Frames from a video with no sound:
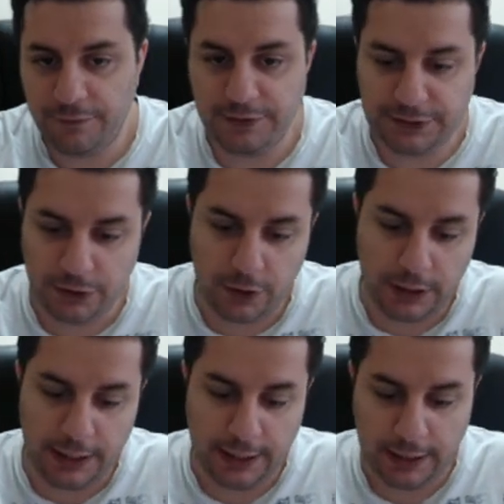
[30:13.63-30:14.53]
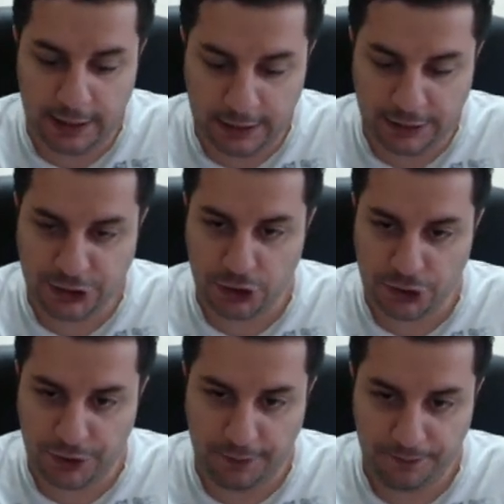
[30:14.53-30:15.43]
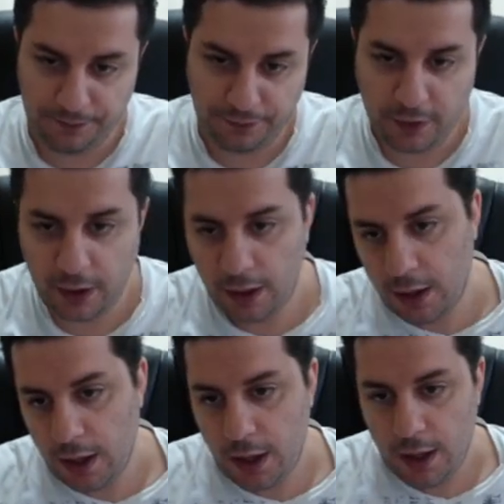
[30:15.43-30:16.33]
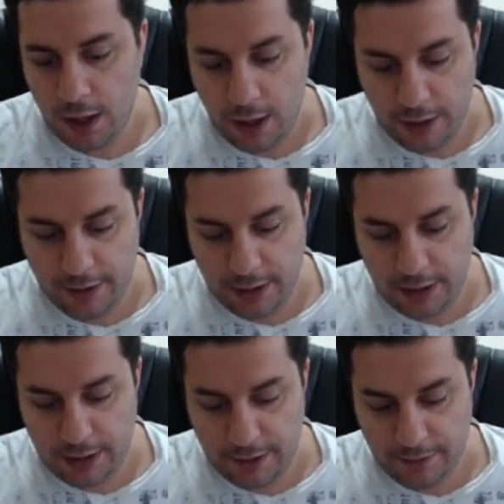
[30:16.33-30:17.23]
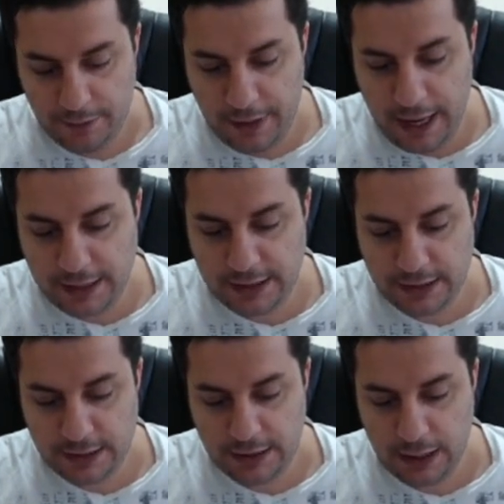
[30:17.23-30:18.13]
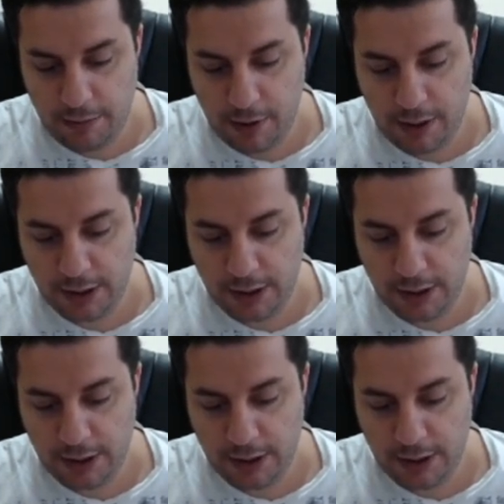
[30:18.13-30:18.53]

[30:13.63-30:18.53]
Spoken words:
It's your treat. The next ability that I'm